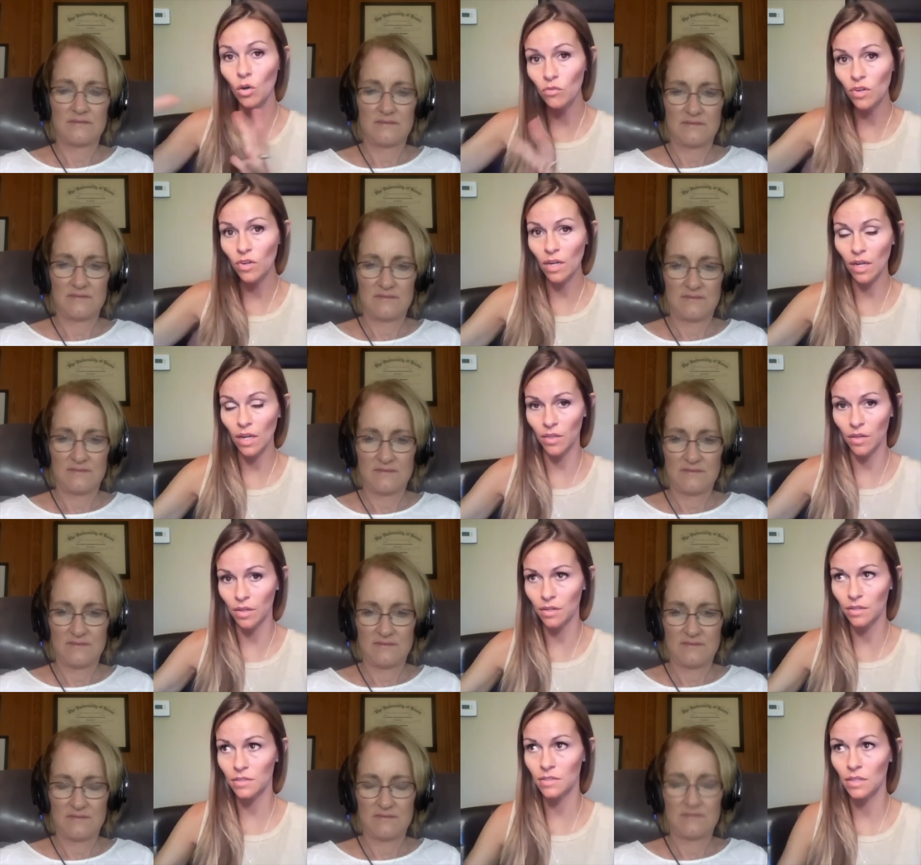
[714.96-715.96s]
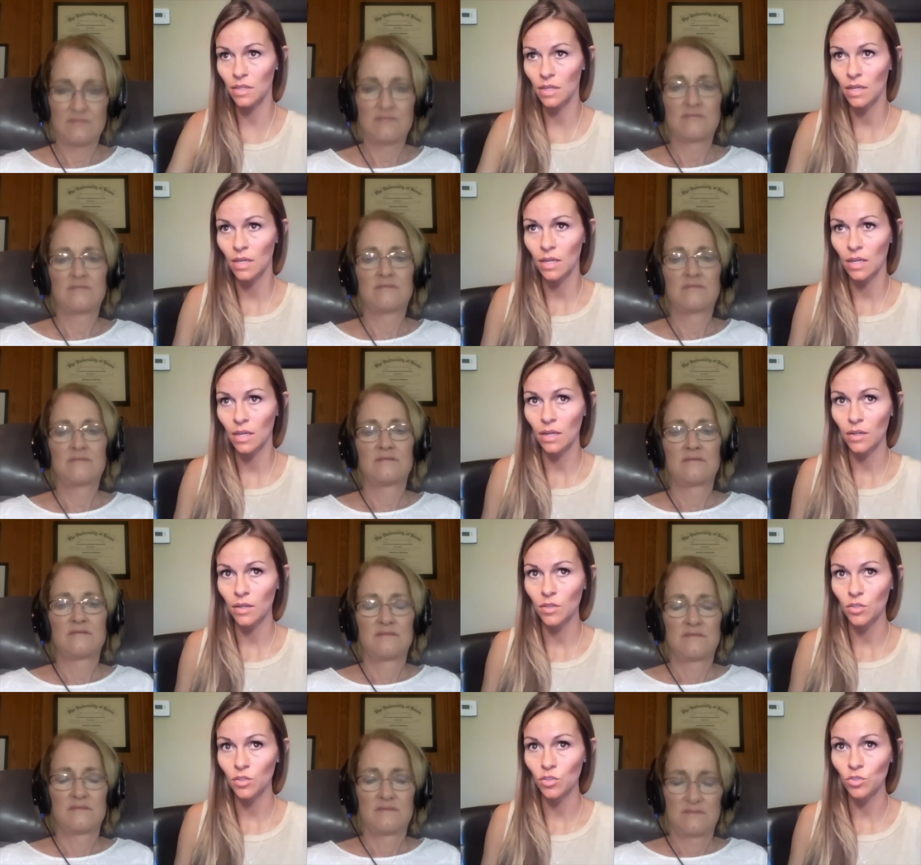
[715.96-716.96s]
Speaker 1: over others,
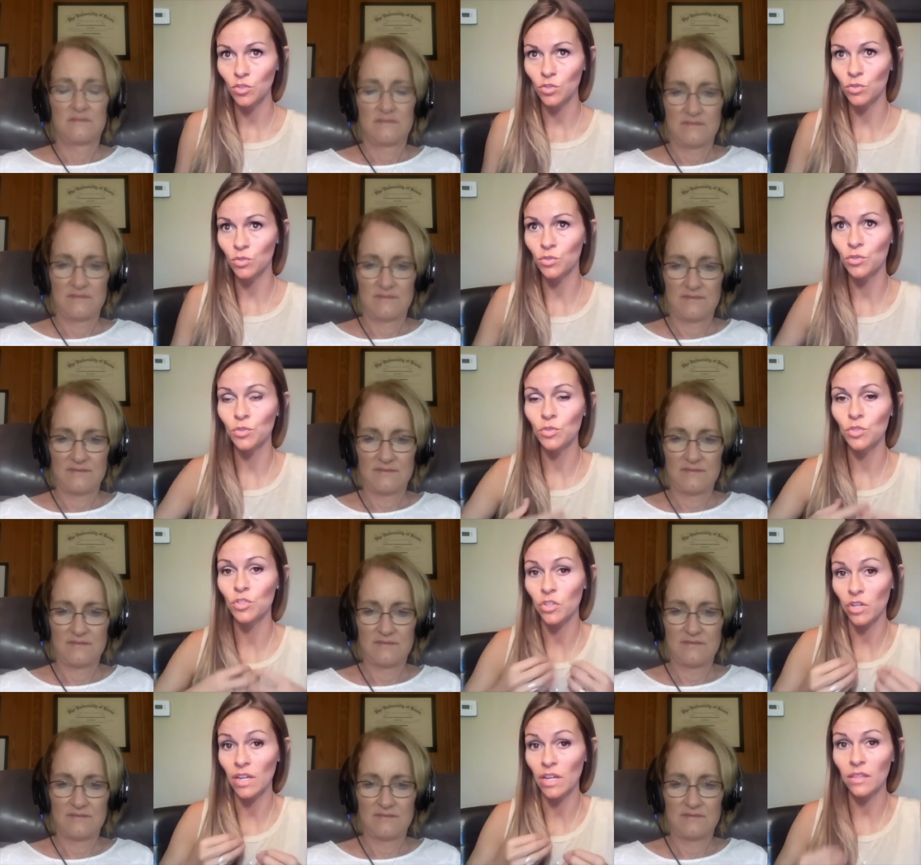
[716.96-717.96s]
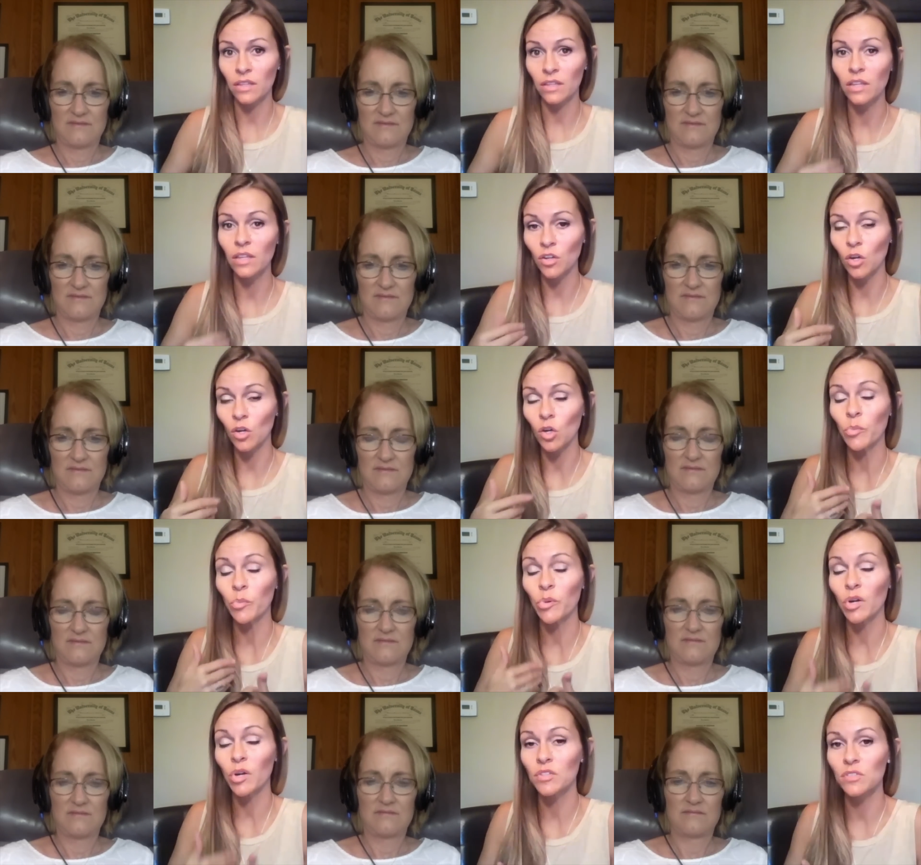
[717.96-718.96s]
you do strengthen in your
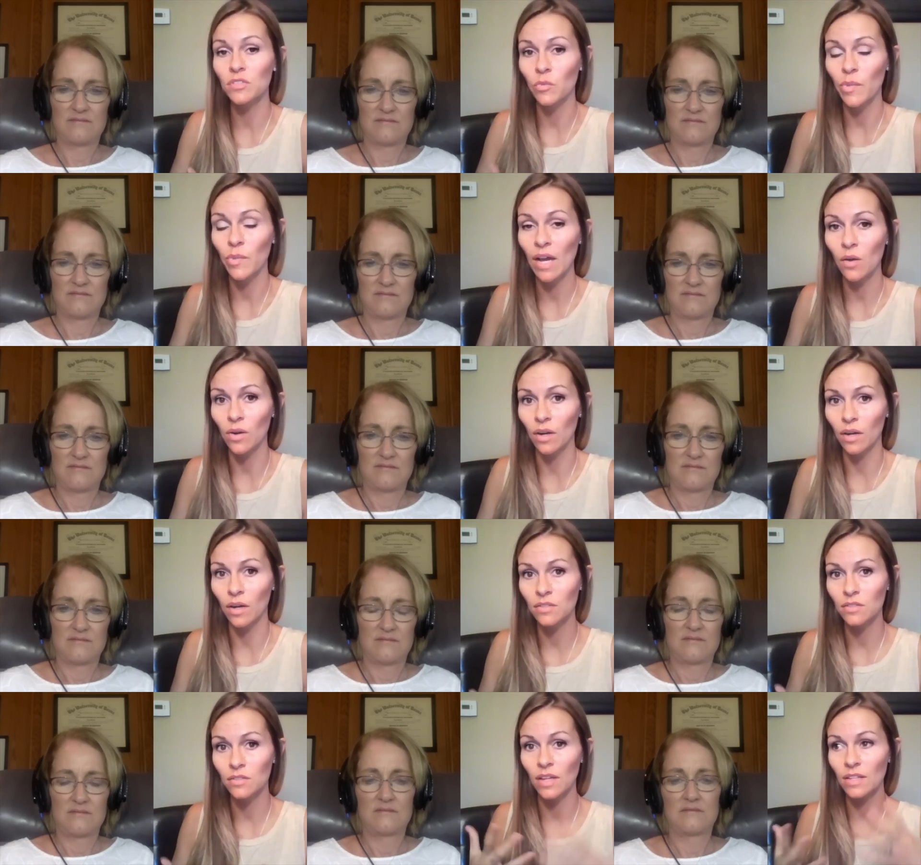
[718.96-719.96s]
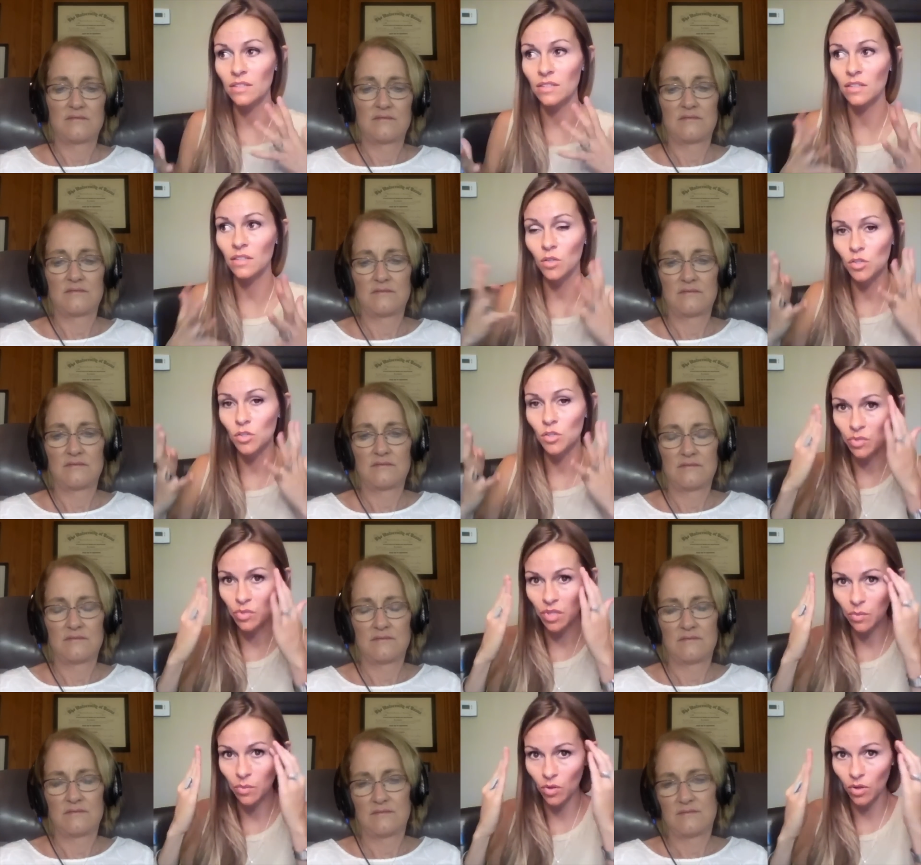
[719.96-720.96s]
own personal power. So that's the
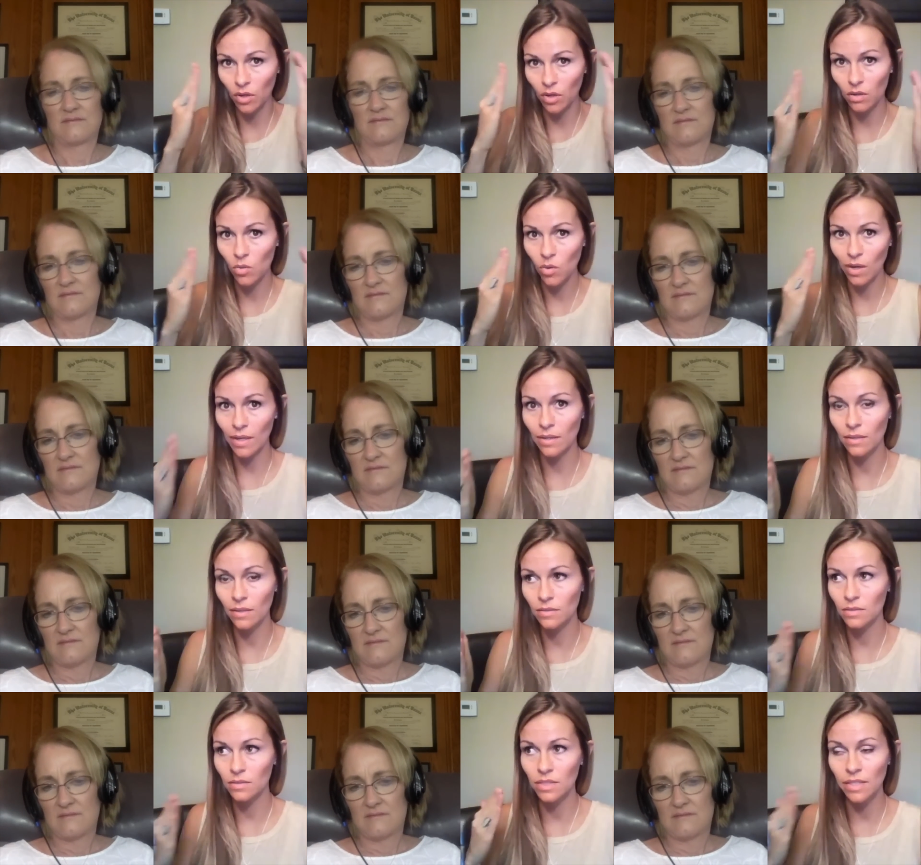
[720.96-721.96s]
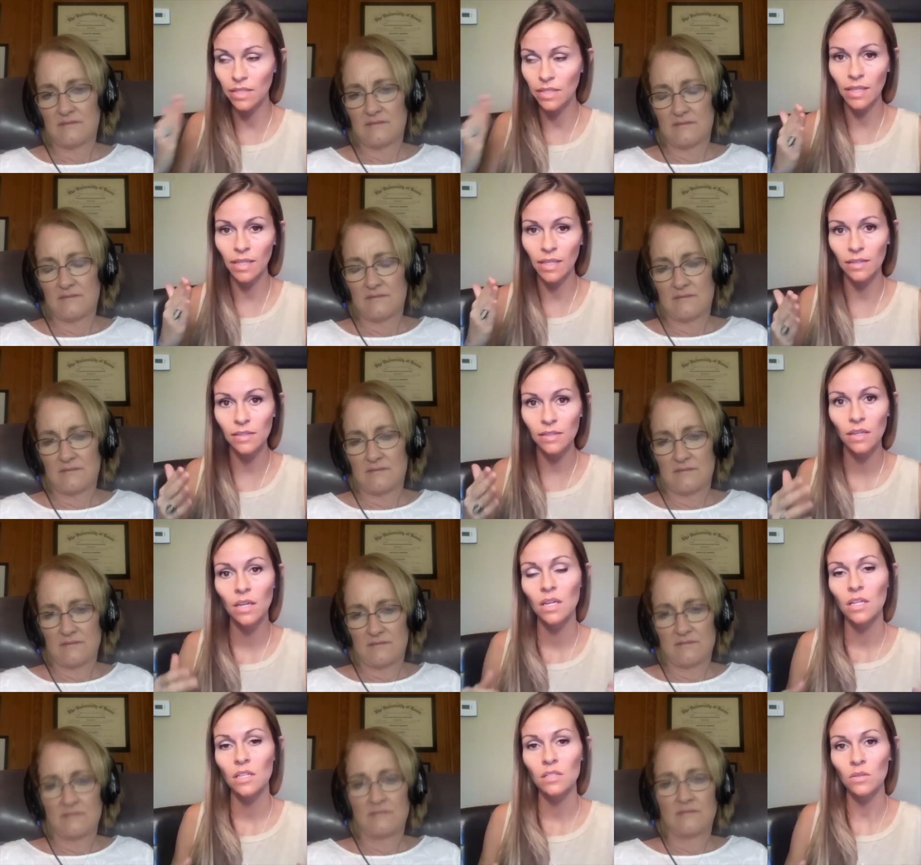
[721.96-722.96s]
illusion people aren't quite getting it.
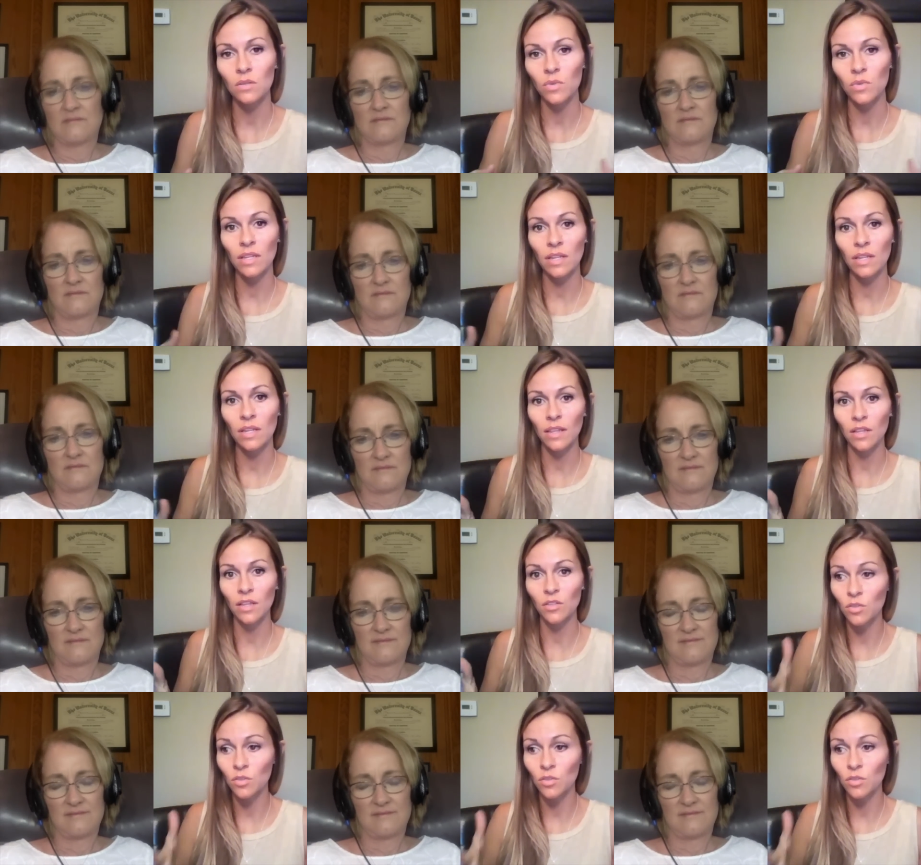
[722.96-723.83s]
So when they